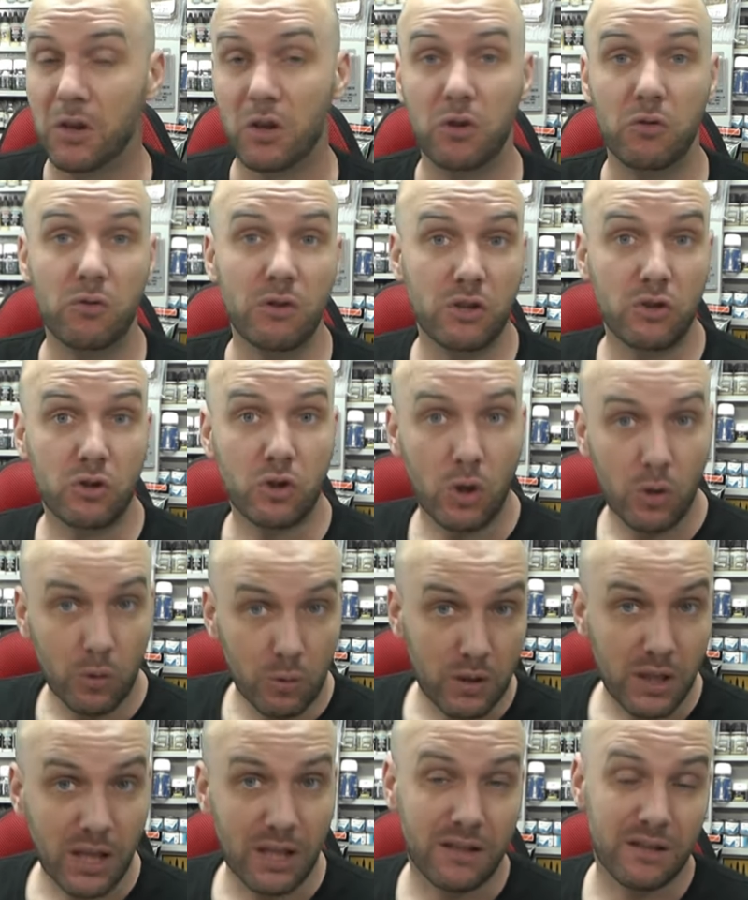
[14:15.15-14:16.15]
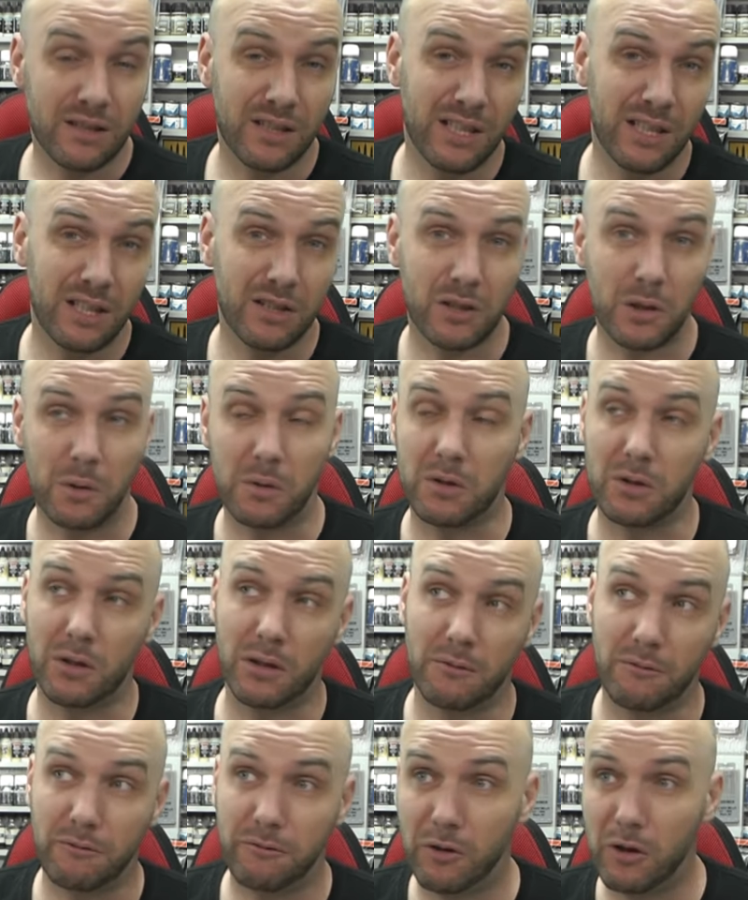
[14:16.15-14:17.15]
there is two kits in here, so it's
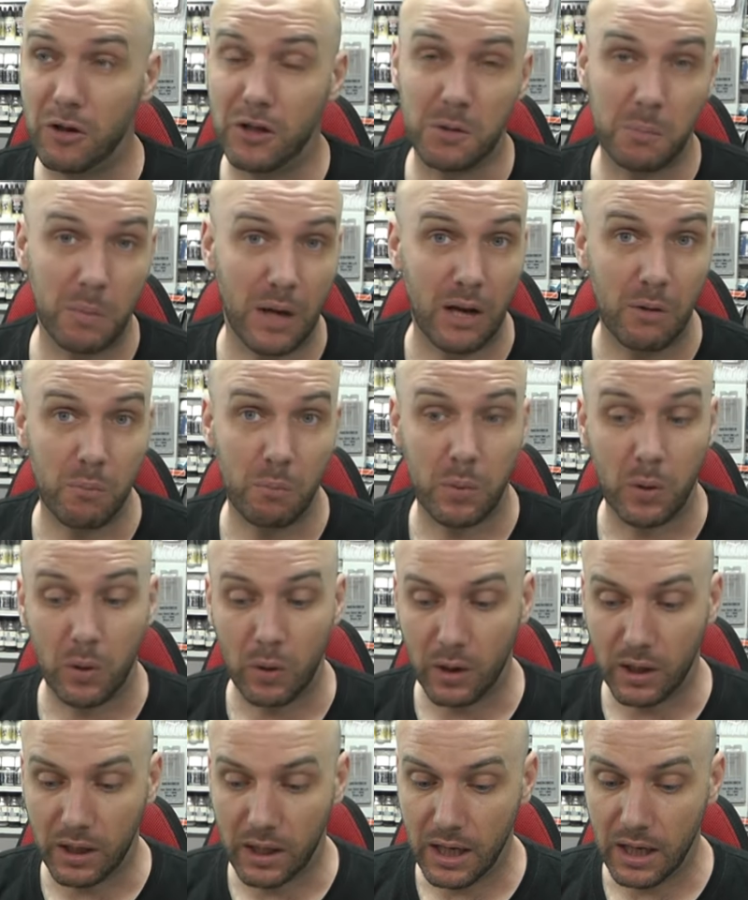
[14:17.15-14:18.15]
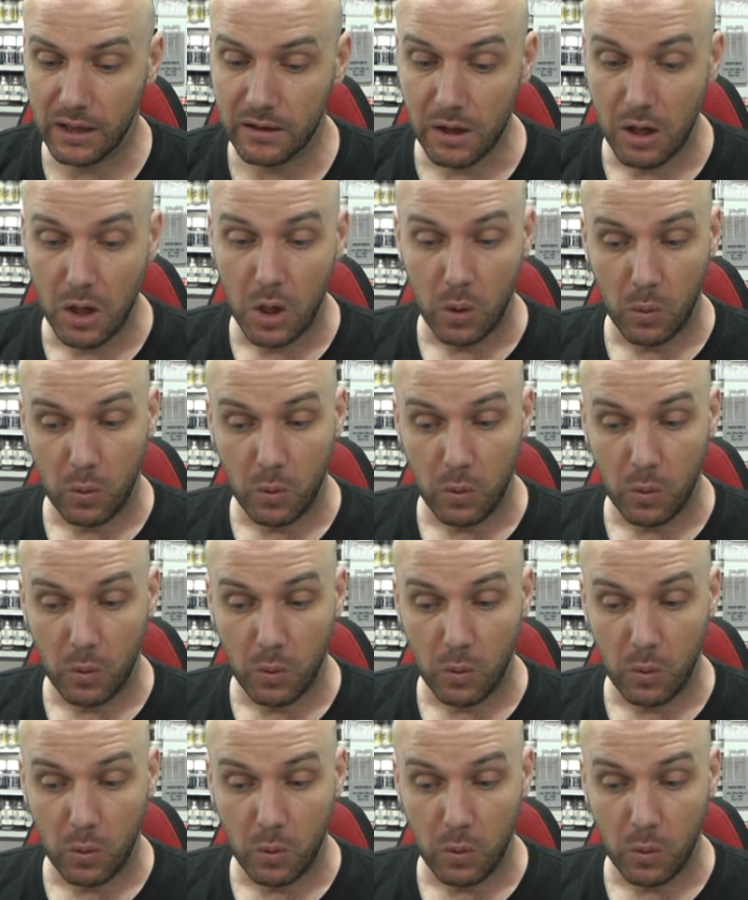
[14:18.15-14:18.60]
like £30 per kit,